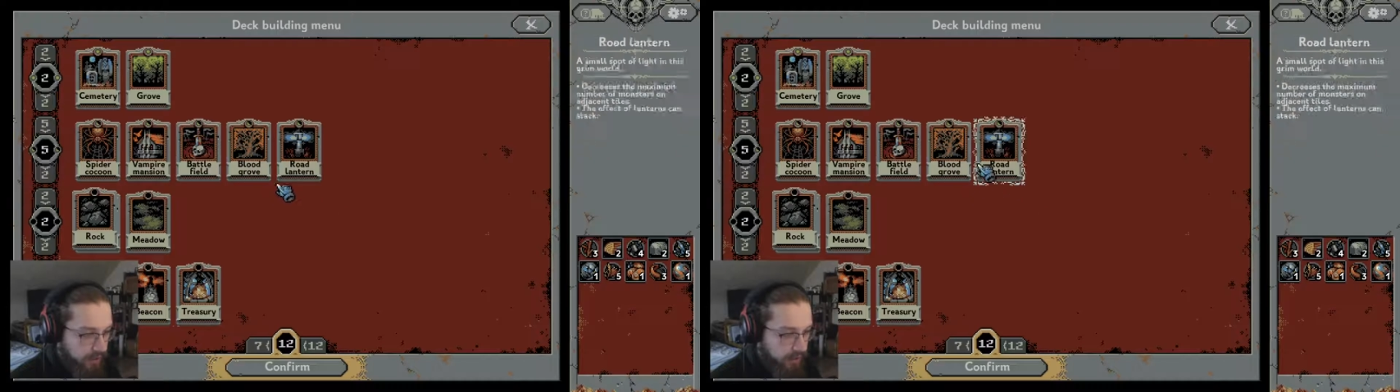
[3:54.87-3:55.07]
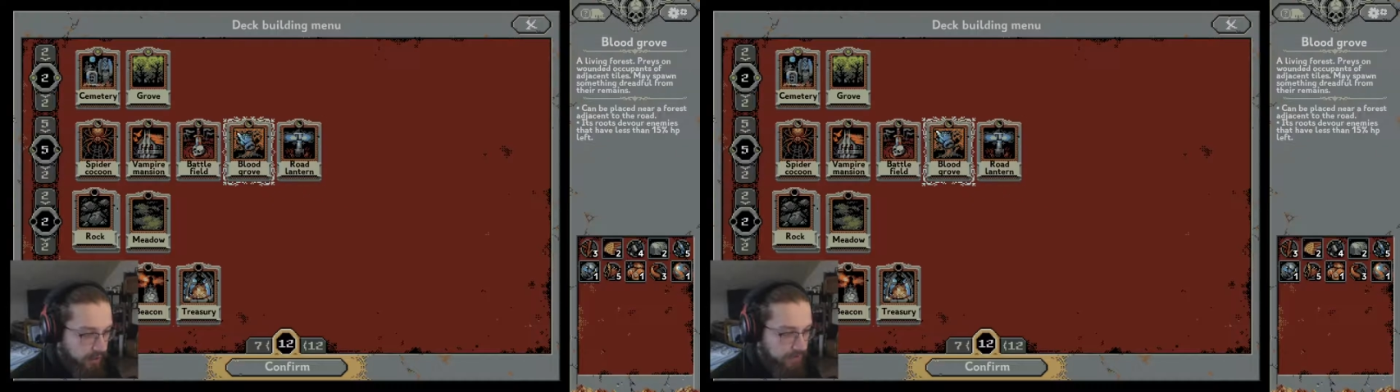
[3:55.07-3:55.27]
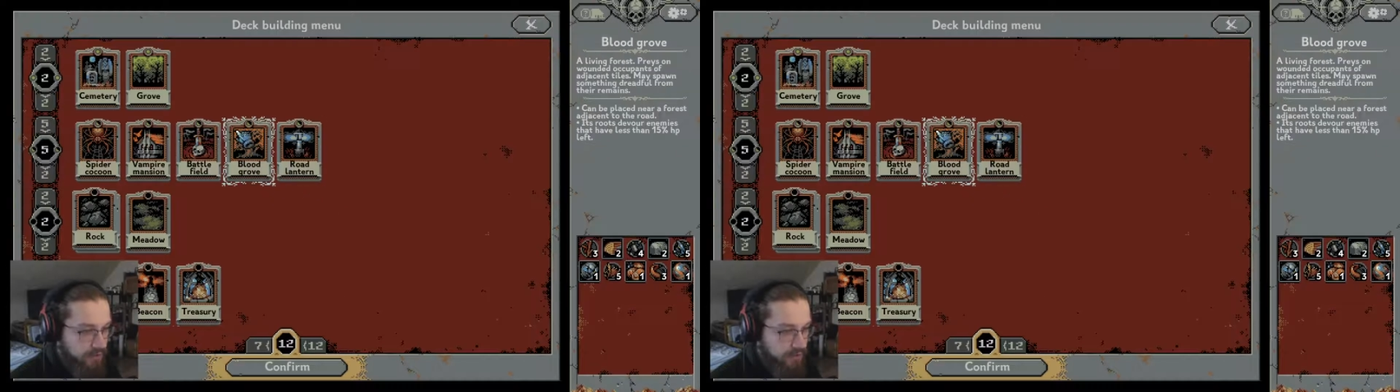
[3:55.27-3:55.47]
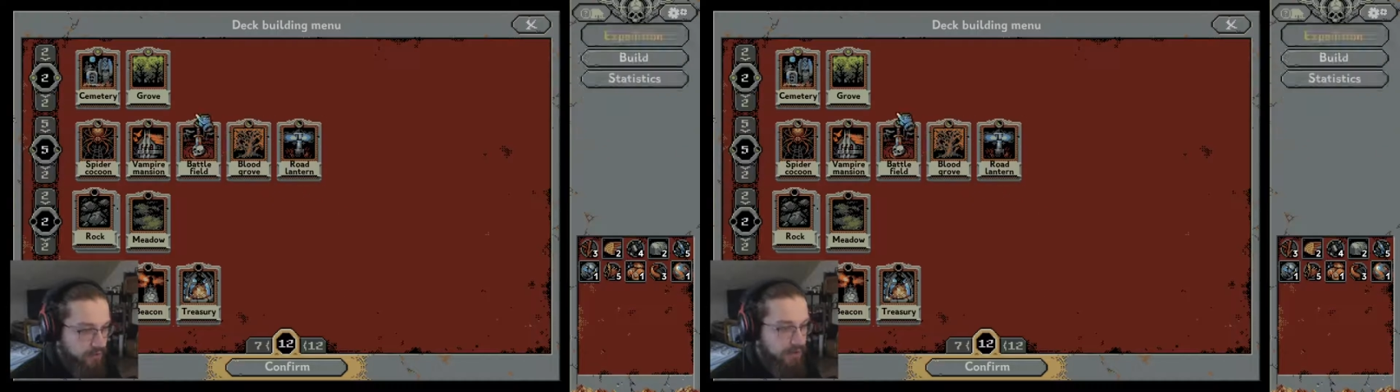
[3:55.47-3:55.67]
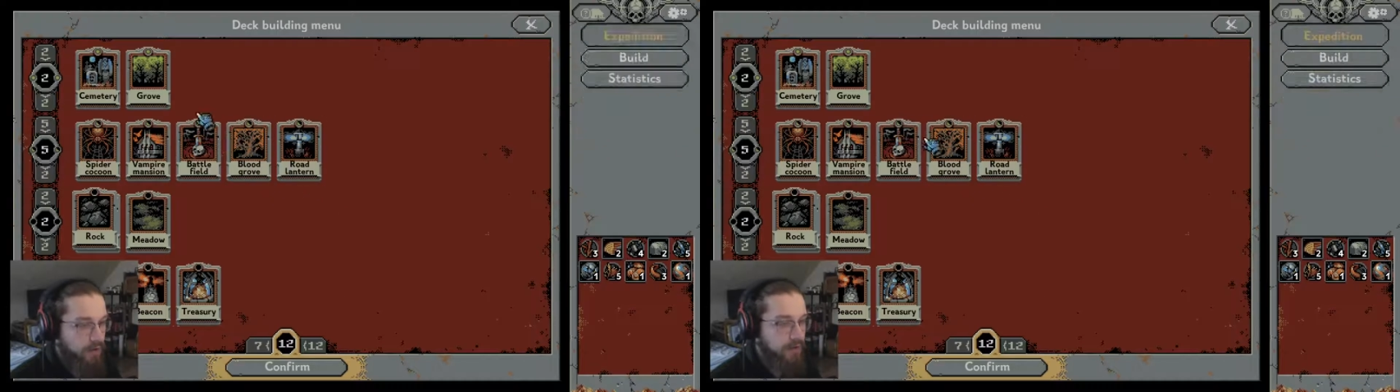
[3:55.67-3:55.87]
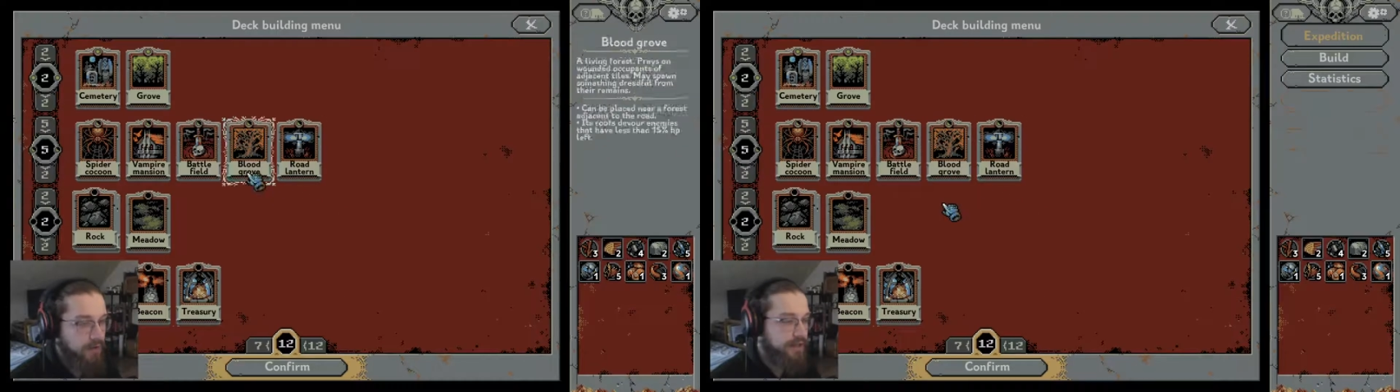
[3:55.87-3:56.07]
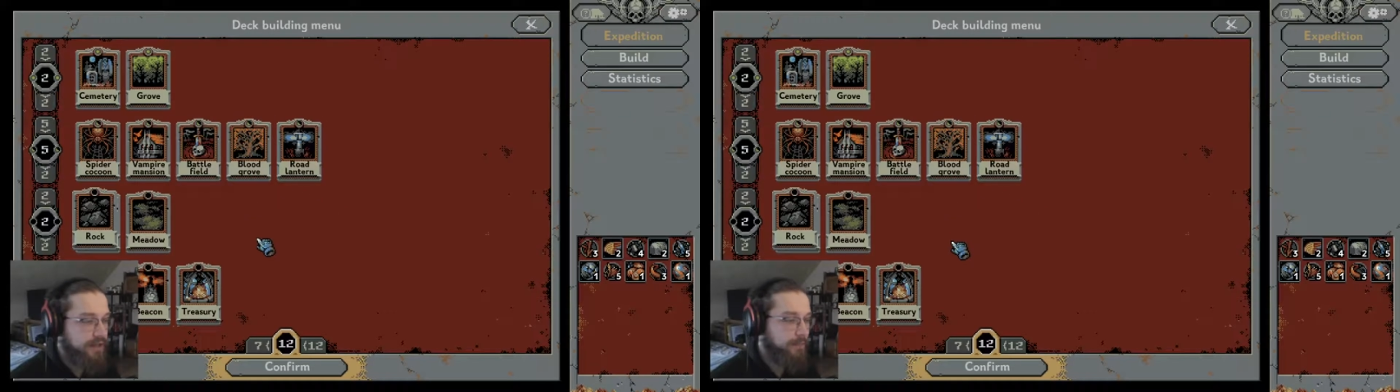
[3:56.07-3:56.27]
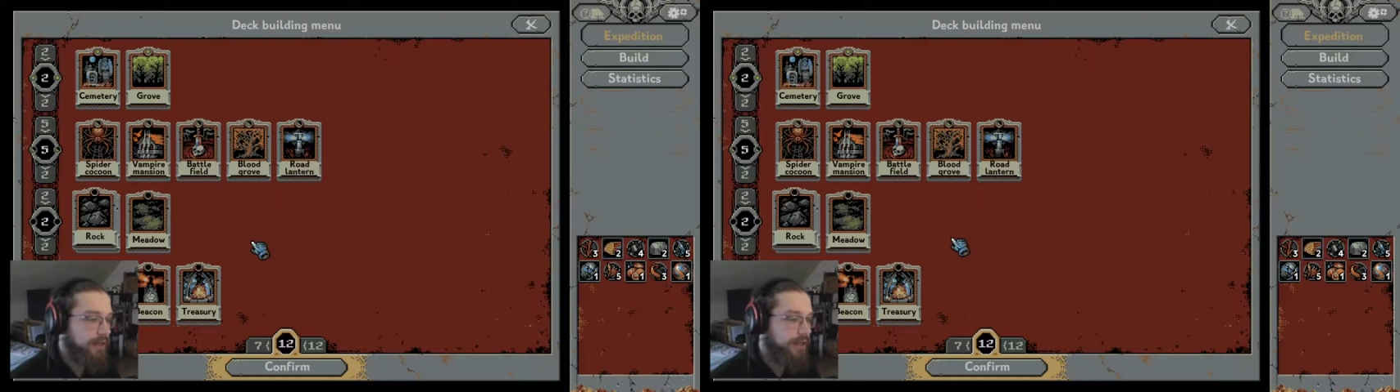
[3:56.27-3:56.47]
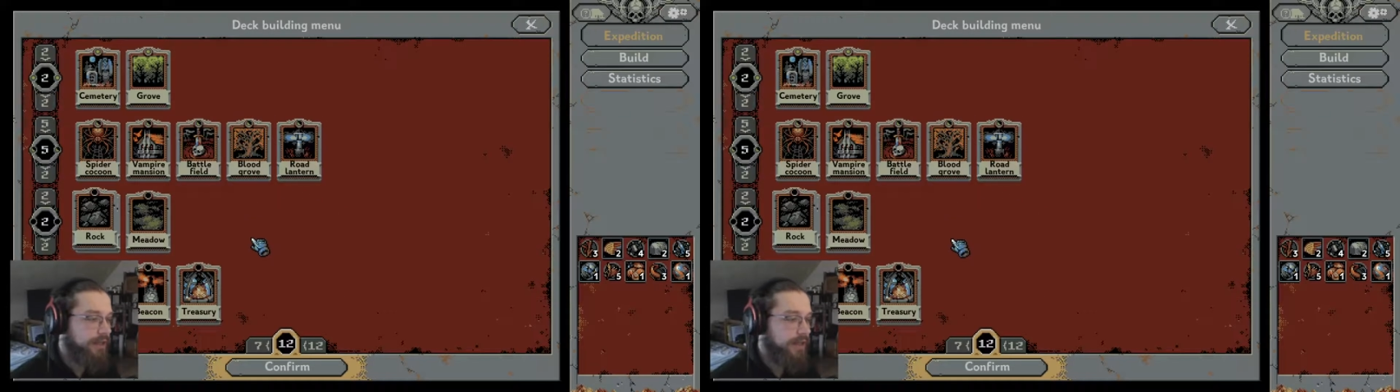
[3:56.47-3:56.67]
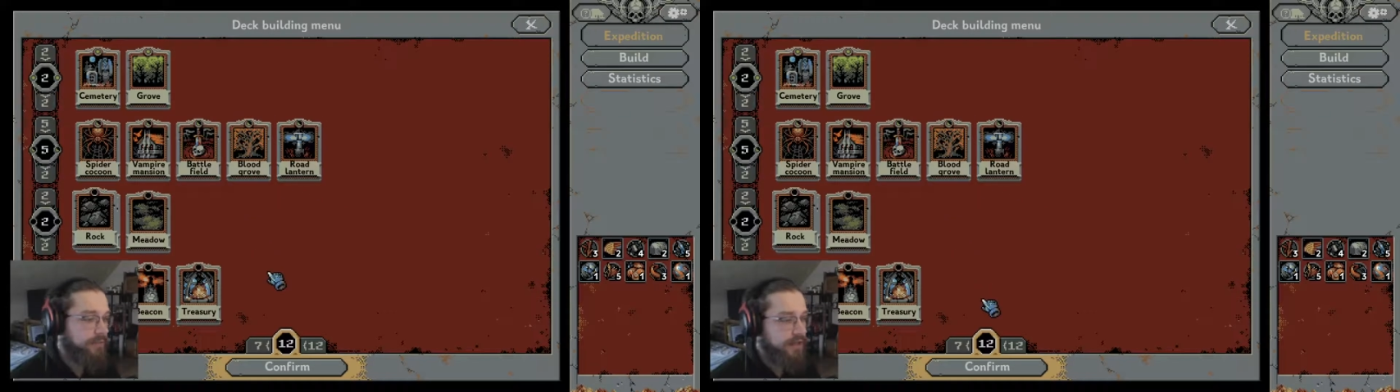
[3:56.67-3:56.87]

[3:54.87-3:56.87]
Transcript: So now every time we kill an enemy,